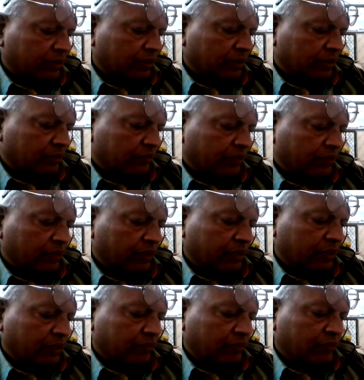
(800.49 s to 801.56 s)

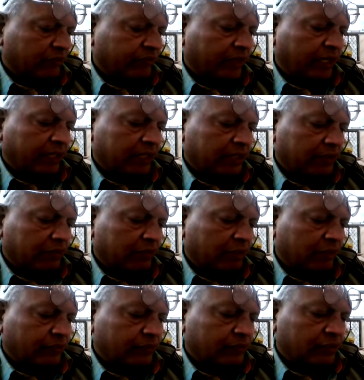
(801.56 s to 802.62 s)
Consequently, you shall find a number
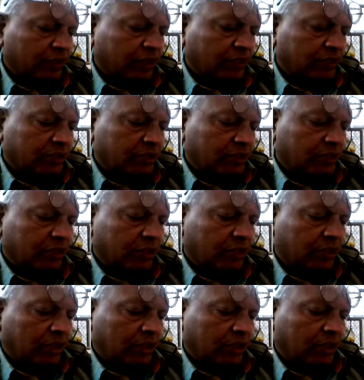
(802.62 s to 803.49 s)
of changes